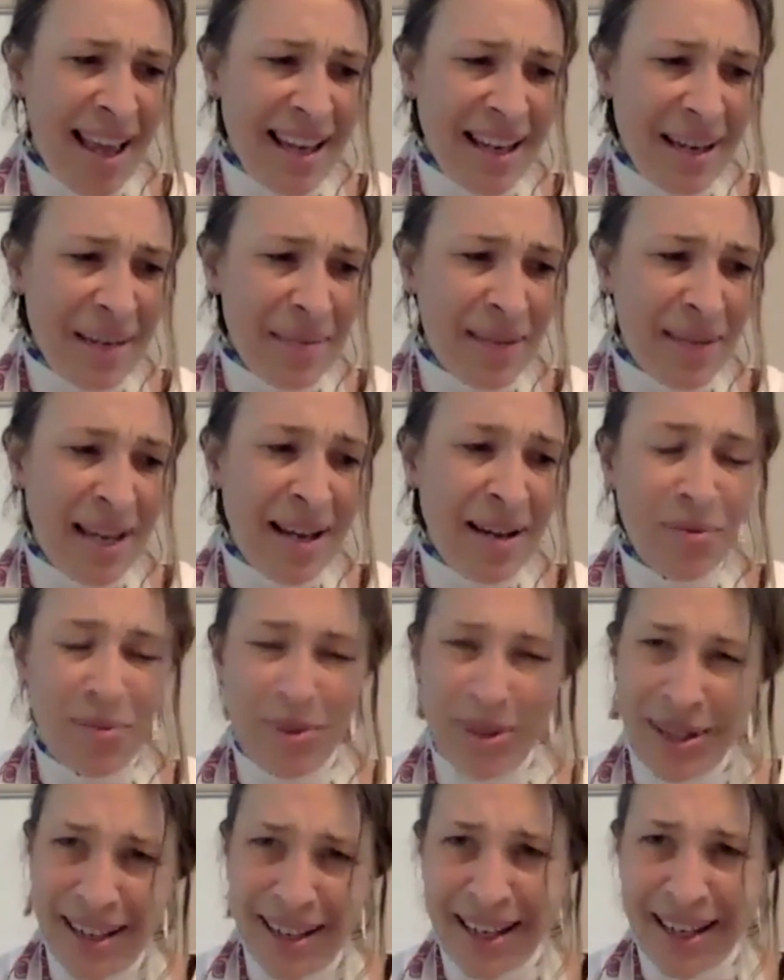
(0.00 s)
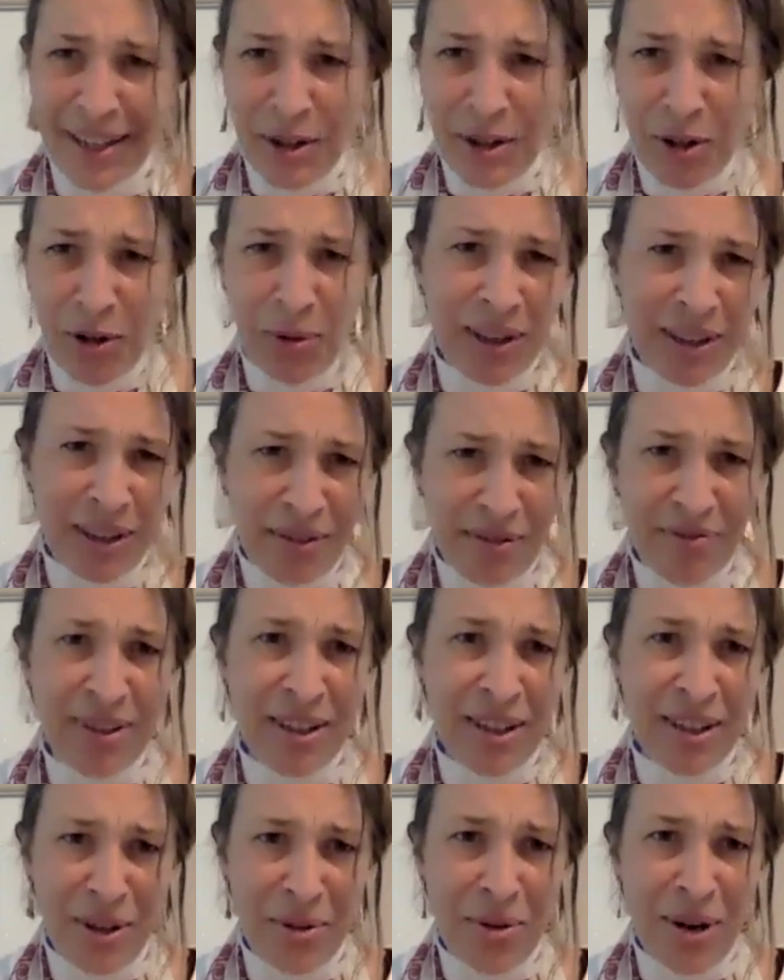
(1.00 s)
And I'm like, really, I could create a
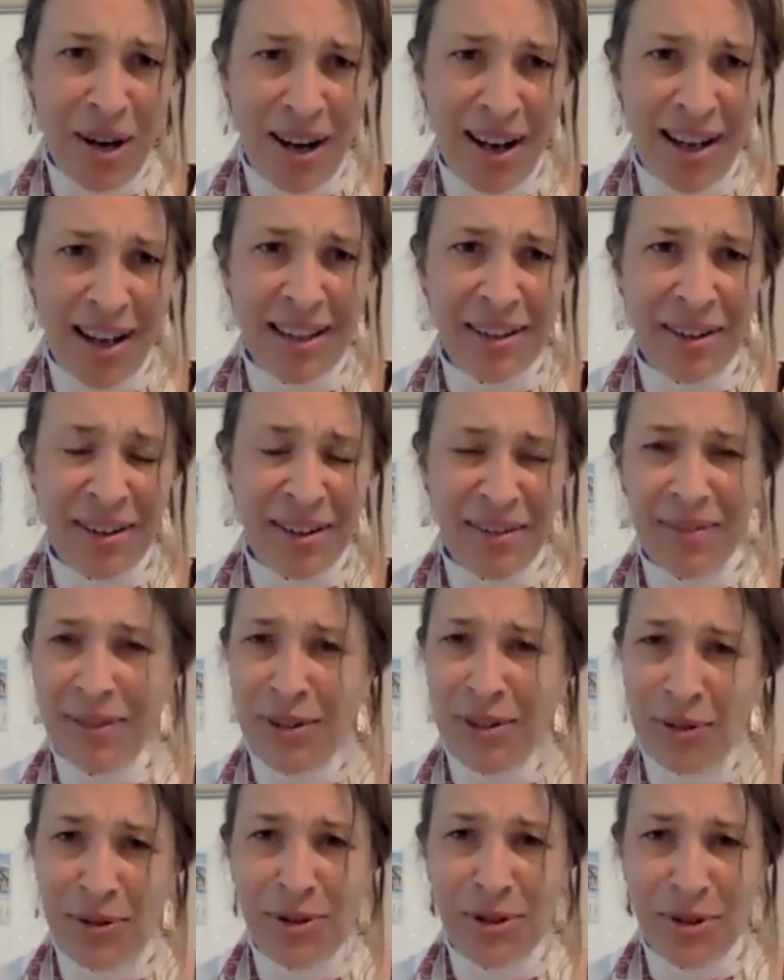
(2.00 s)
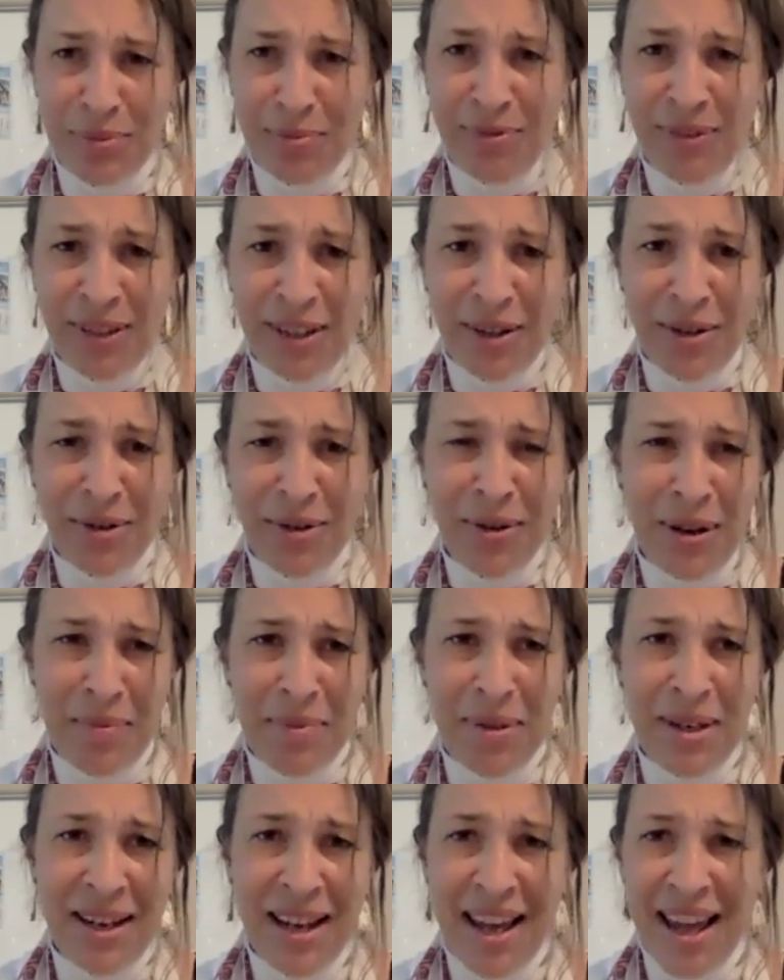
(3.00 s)
video, Kyle, on YouTube video? I
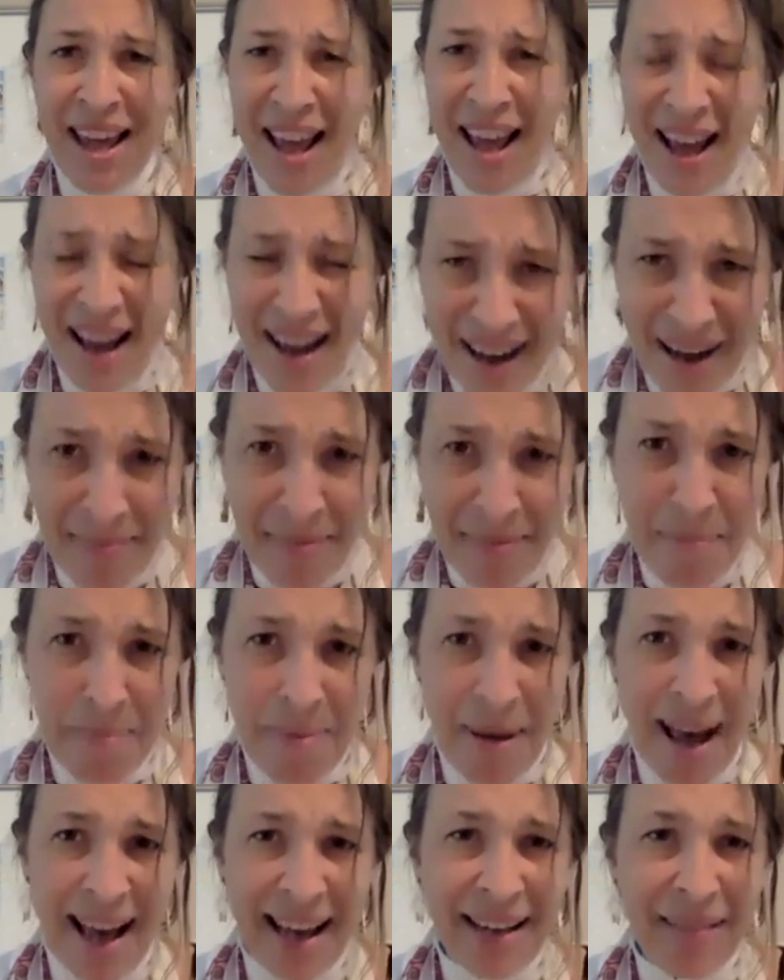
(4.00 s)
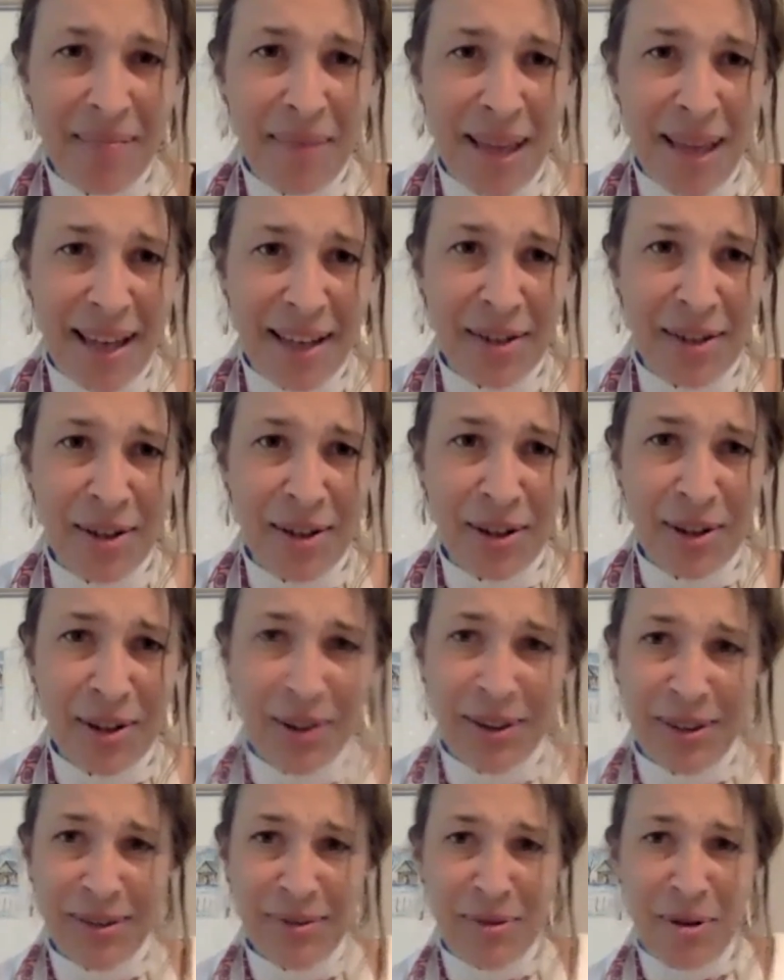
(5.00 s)
mean, I'm a Pac-Man
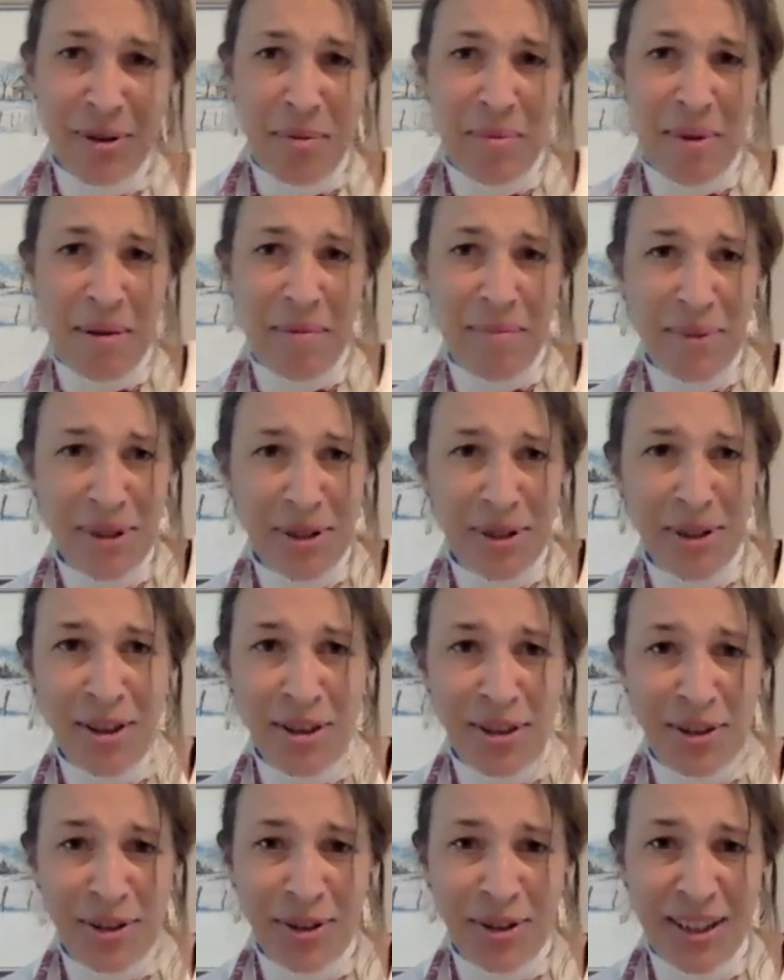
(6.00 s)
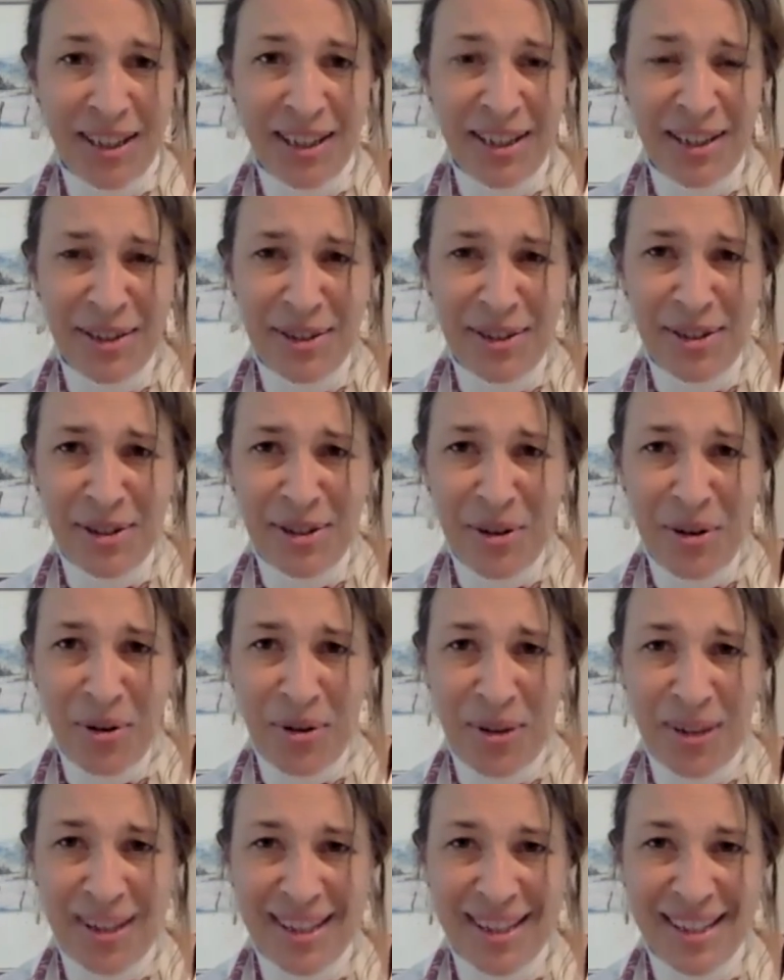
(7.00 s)
girl. Remember 30 years ago,
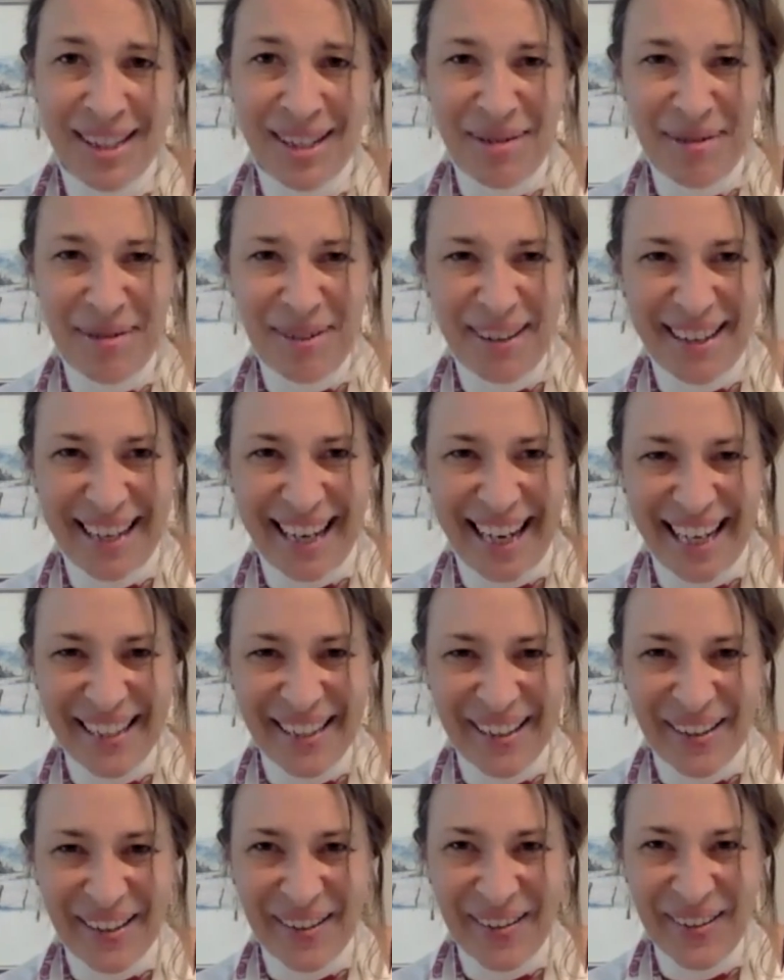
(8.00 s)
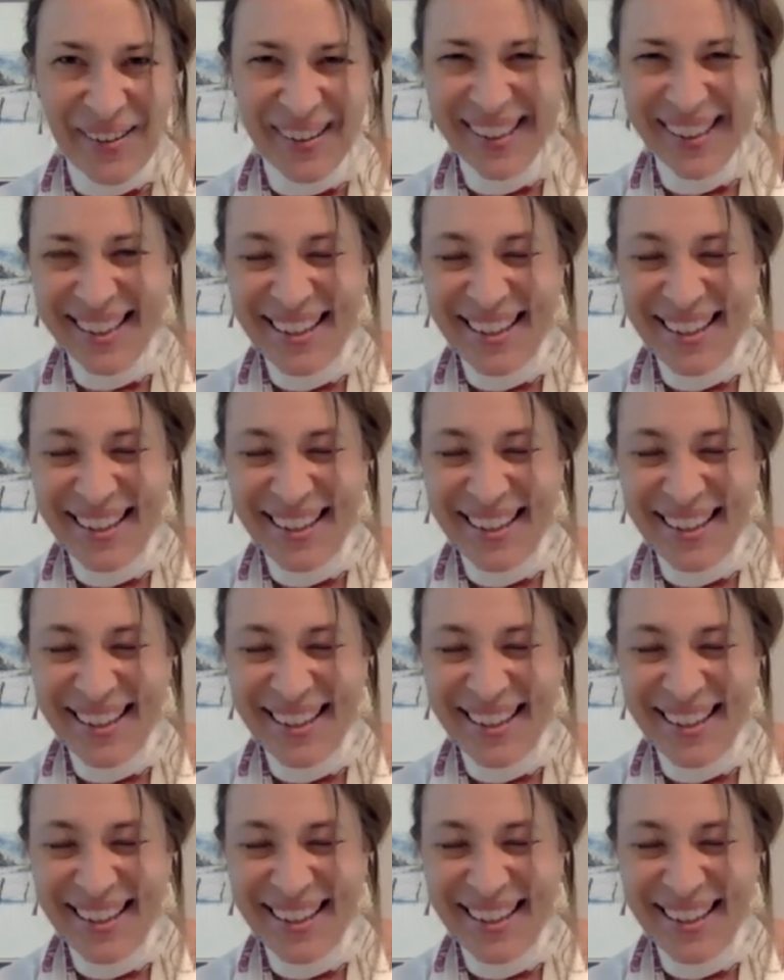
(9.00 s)
this is what I know.